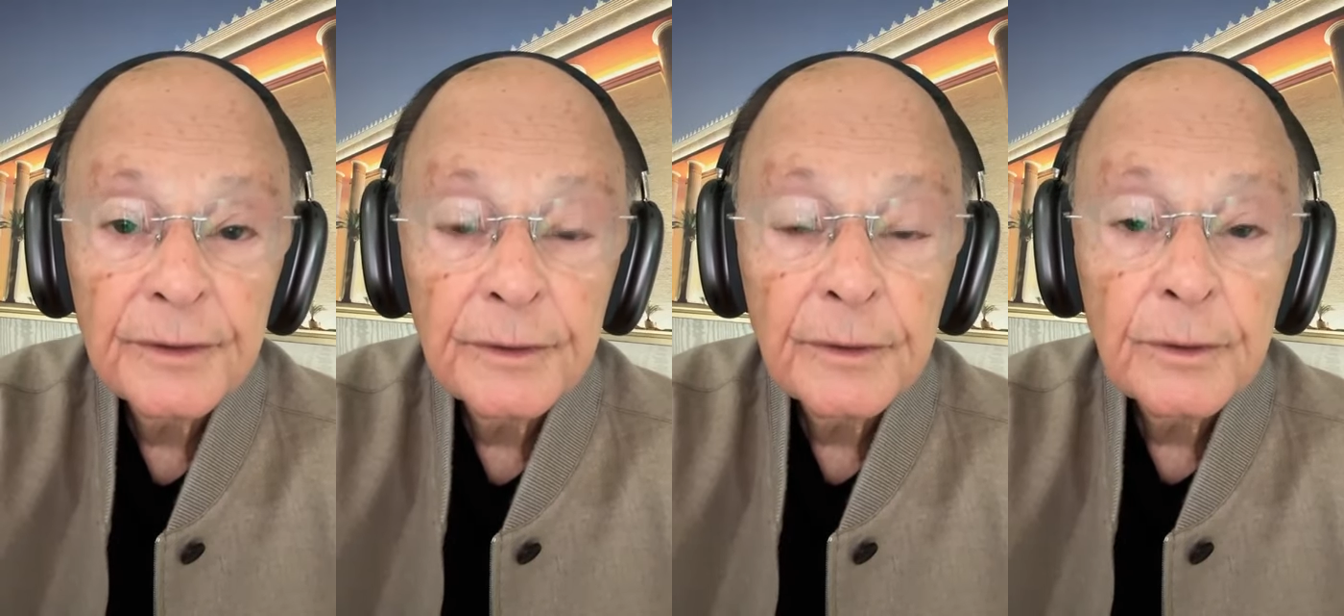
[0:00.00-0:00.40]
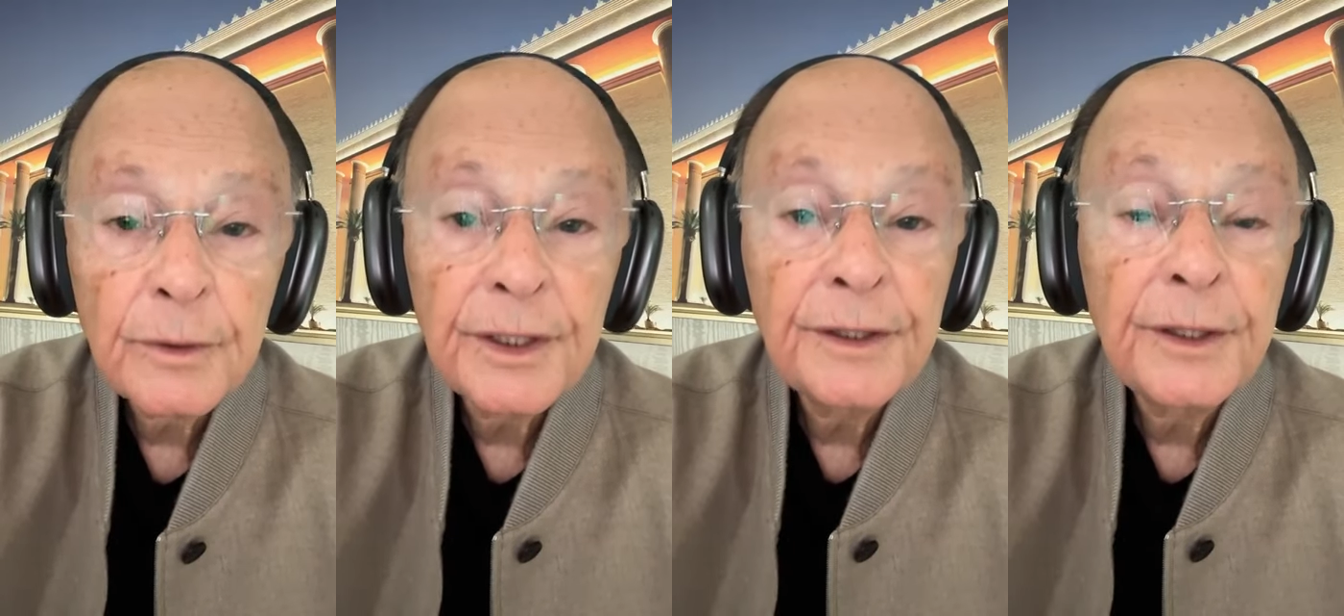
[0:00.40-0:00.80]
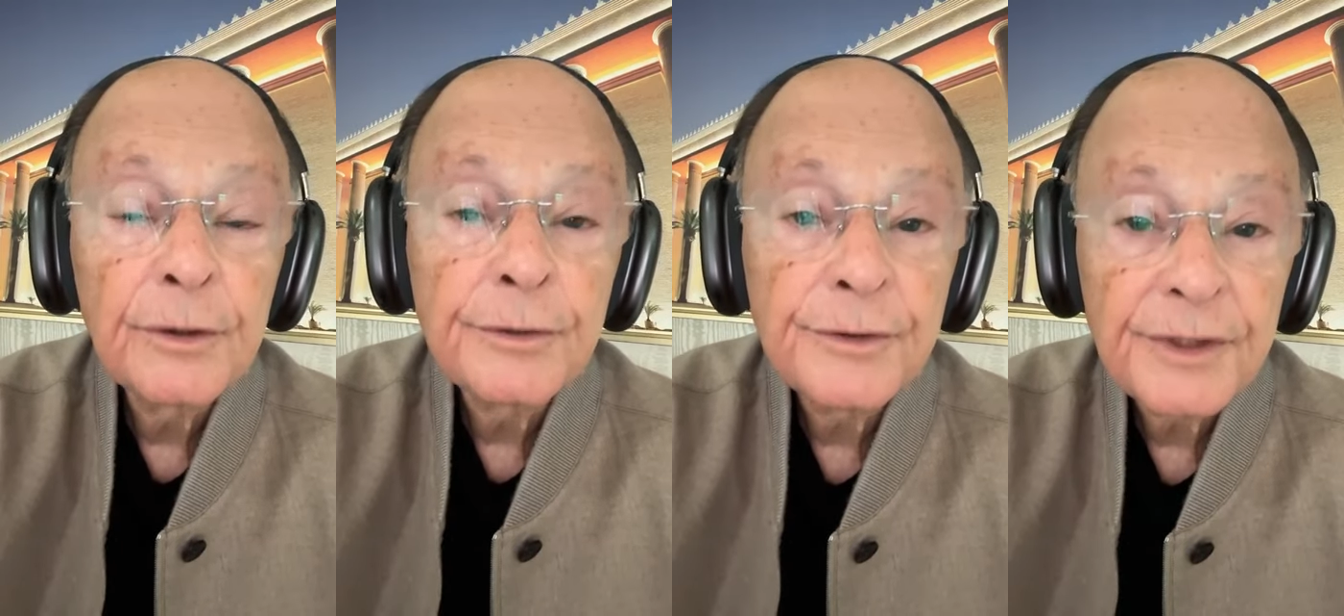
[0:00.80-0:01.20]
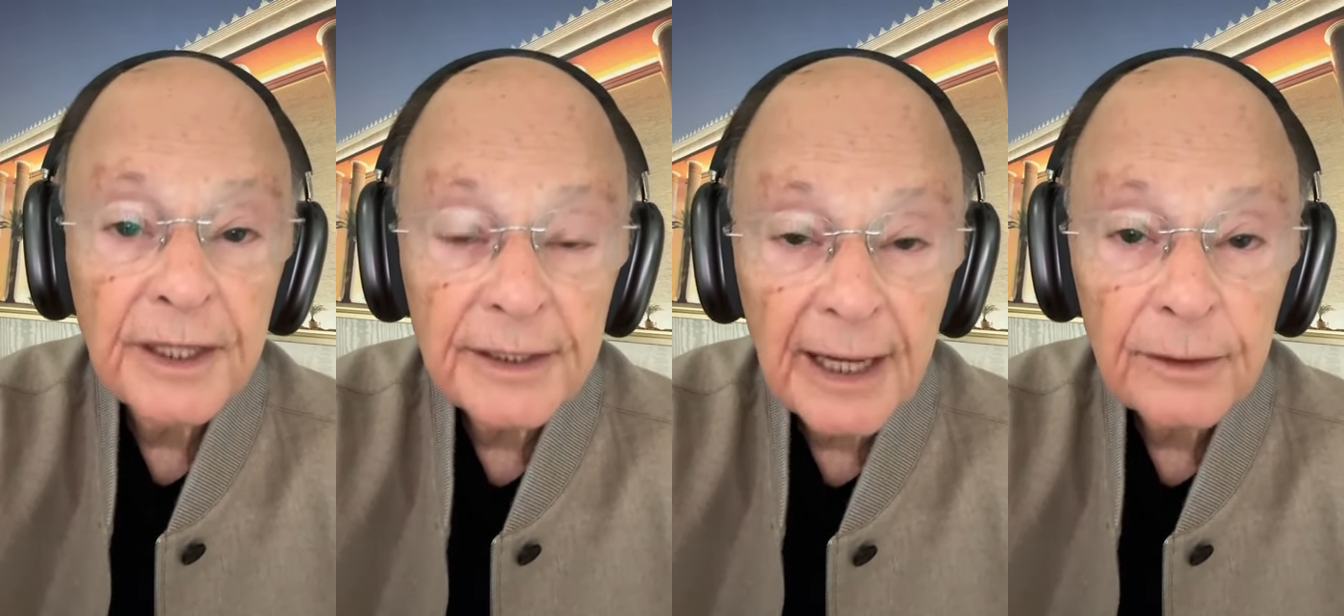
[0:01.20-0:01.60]
to receive what
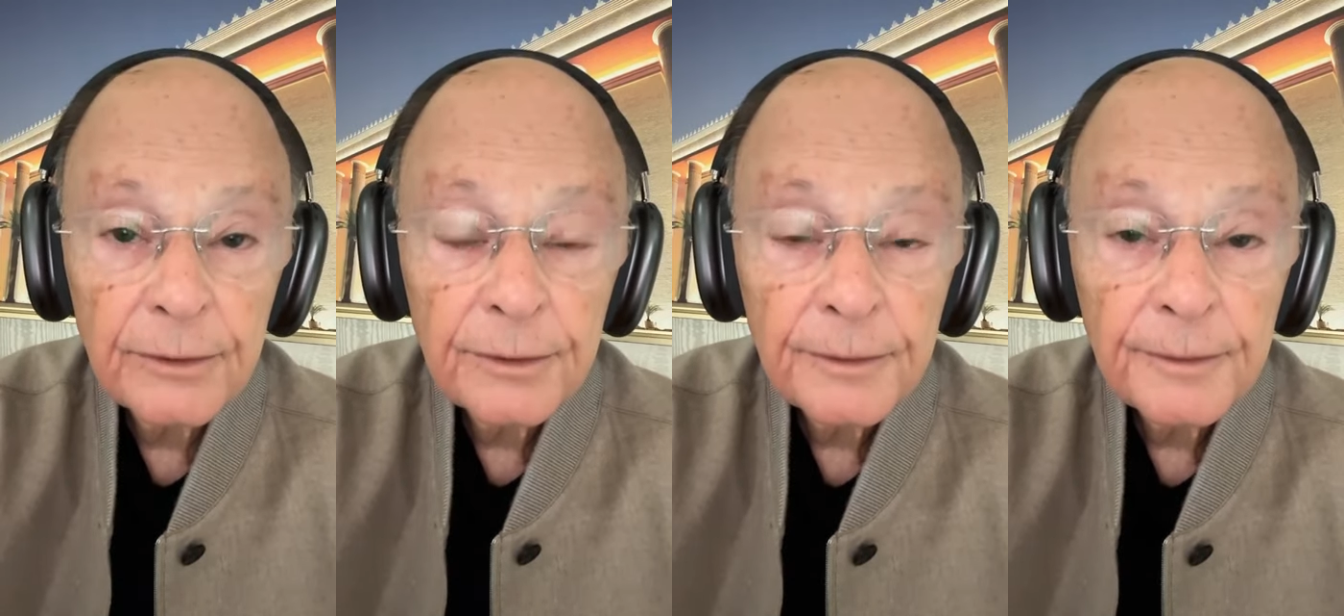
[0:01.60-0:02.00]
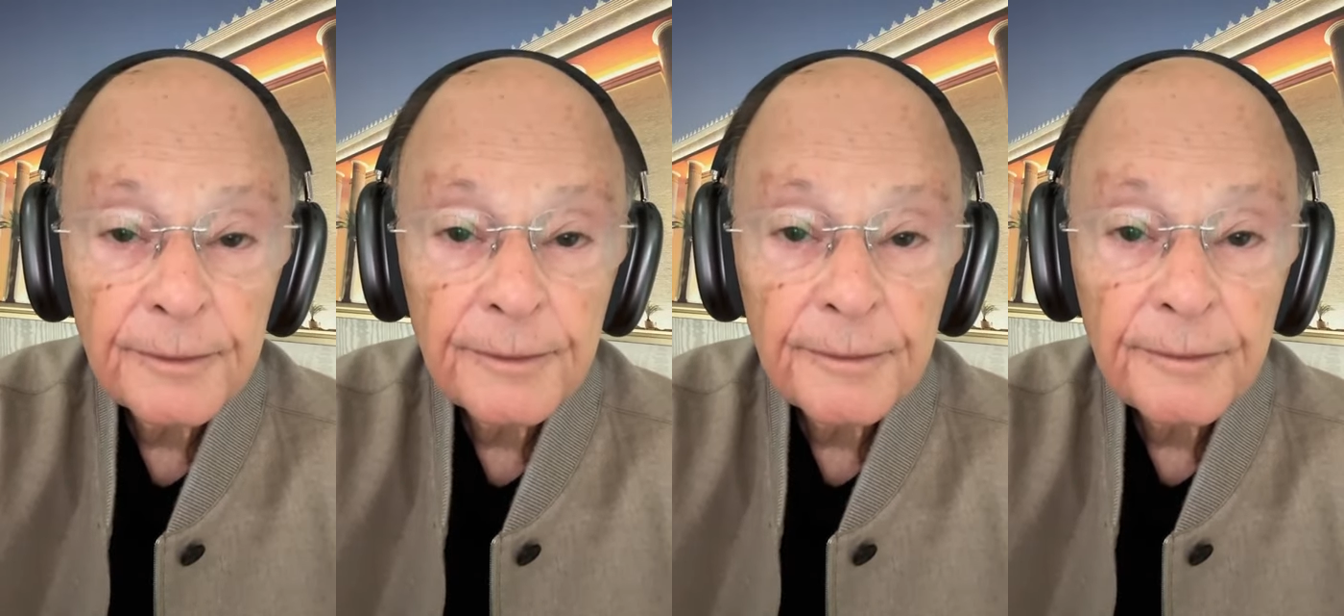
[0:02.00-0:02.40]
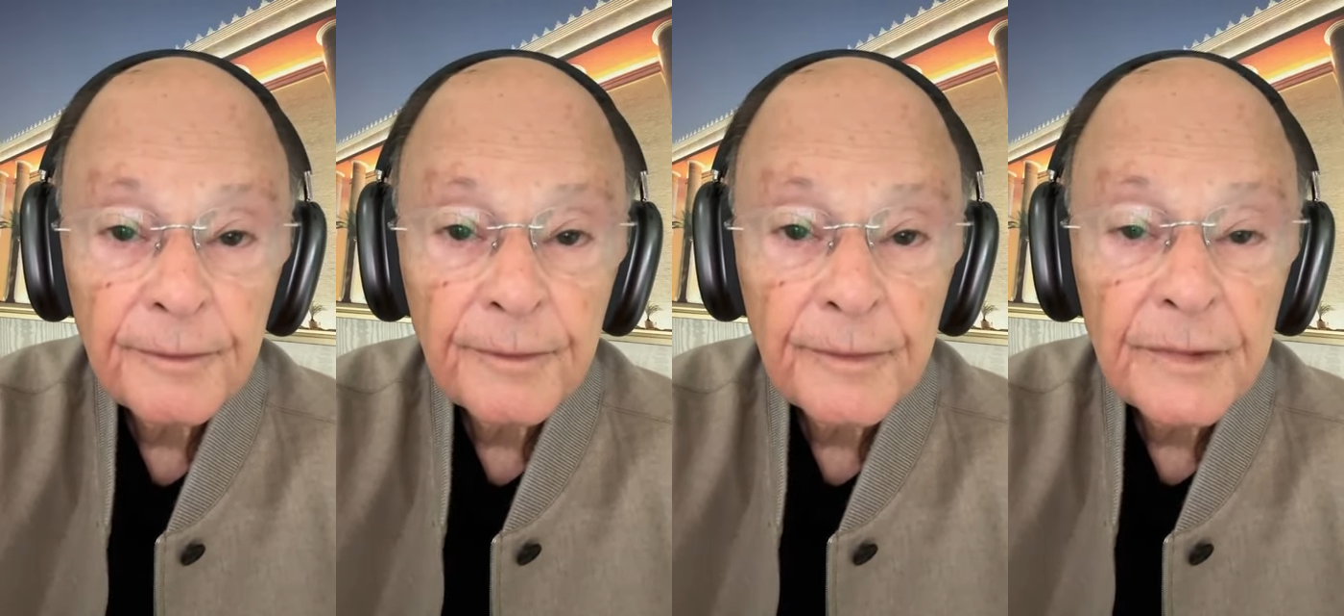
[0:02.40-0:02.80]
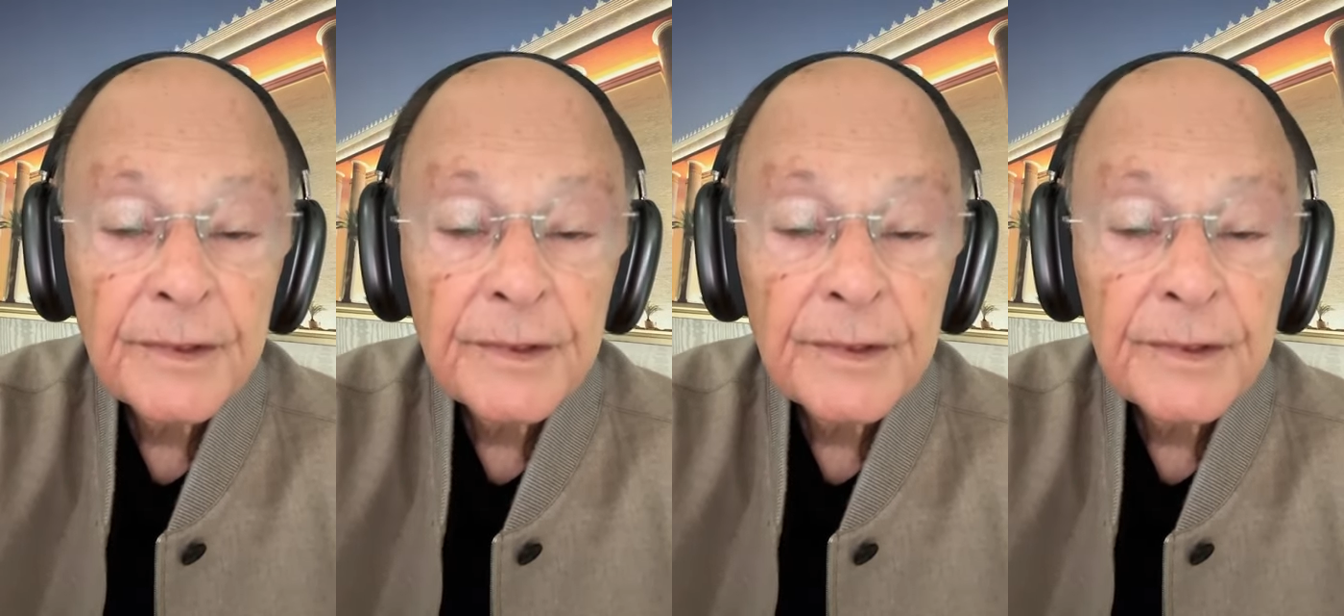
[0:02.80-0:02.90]
we have received.